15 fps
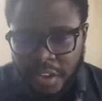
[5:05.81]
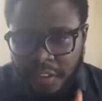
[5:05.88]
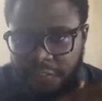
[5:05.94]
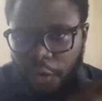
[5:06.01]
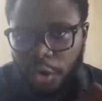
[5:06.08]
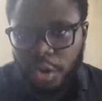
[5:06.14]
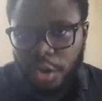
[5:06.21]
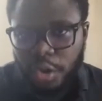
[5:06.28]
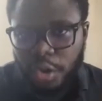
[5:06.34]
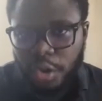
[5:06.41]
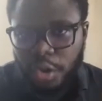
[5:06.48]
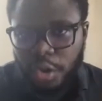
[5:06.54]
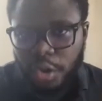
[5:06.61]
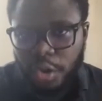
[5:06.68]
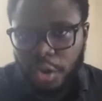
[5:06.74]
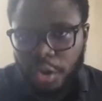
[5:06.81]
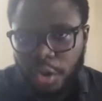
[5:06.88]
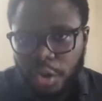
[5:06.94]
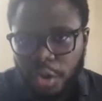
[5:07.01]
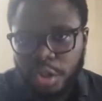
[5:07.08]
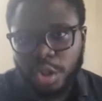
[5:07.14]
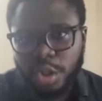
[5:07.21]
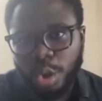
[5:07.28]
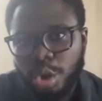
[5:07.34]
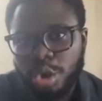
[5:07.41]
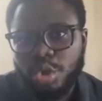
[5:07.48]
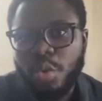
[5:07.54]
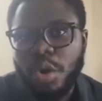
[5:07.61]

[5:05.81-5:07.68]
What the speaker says: ended? For those who